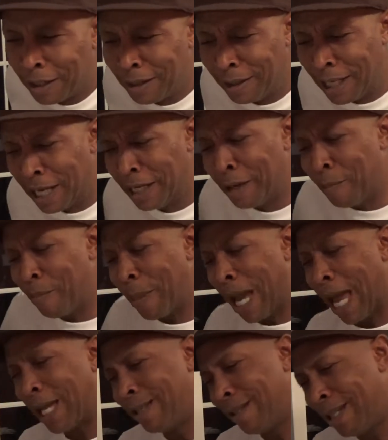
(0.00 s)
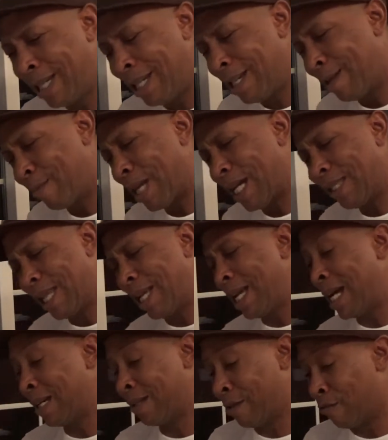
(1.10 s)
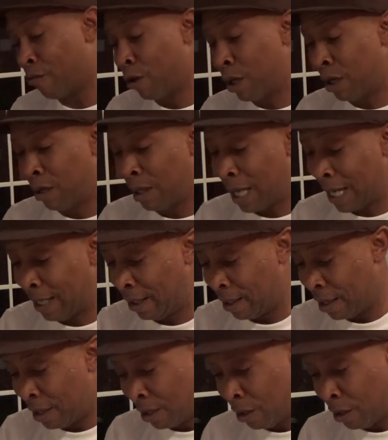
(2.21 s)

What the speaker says: to sit in the back seat. I'm like, they got some real, like,